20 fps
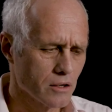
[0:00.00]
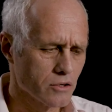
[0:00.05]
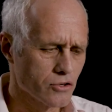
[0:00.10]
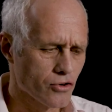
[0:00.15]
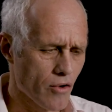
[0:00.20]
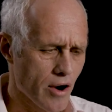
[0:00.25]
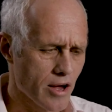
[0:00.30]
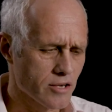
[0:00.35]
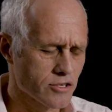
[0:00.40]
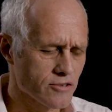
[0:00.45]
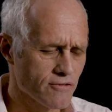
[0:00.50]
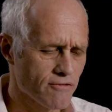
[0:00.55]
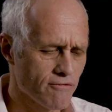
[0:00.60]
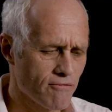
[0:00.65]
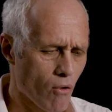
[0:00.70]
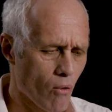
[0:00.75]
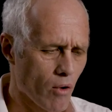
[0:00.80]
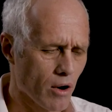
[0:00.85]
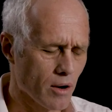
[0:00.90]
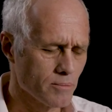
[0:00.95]

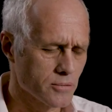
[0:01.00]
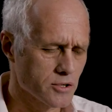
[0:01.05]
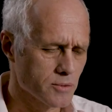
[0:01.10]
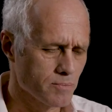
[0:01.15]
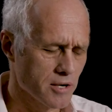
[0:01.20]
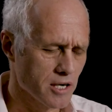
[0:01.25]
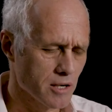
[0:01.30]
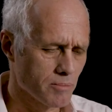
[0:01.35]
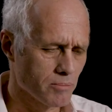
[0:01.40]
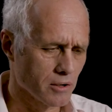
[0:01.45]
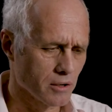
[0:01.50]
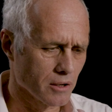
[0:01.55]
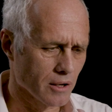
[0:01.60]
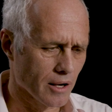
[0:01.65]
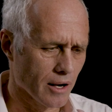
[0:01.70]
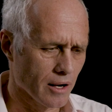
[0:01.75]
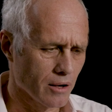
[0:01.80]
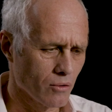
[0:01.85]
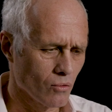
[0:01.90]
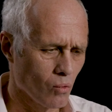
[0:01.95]
transforms people
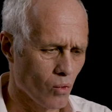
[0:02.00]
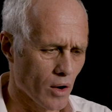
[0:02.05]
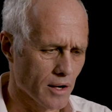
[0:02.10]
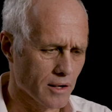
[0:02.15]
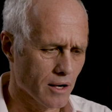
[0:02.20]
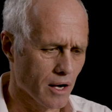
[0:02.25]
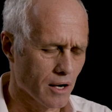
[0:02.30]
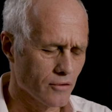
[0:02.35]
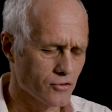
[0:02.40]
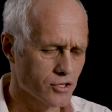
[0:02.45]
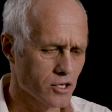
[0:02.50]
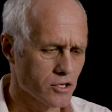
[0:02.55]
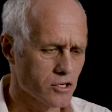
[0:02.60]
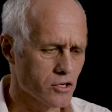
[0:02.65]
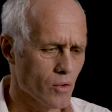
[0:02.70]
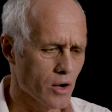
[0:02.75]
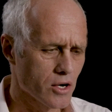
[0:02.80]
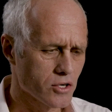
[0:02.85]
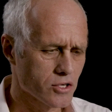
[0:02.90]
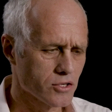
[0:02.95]
and what kind of
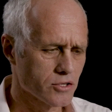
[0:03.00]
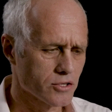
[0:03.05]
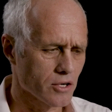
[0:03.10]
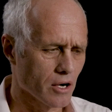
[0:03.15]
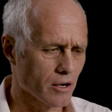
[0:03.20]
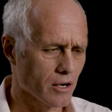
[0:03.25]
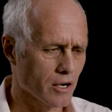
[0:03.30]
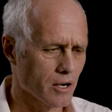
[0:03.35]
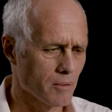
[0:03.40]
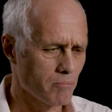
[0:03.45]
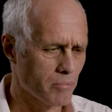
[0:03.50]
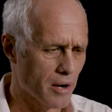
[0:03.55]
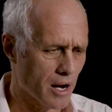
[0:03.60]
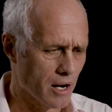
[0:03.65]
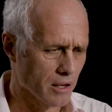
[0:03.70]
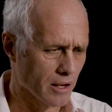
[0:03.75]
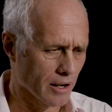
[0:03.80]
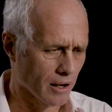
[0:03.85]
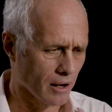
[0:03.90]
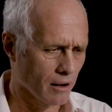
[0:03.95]
situations are
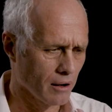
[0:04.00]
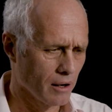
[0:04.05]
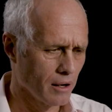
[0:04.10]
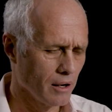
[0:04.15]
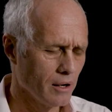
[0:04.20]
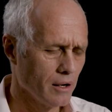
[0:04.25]
compelling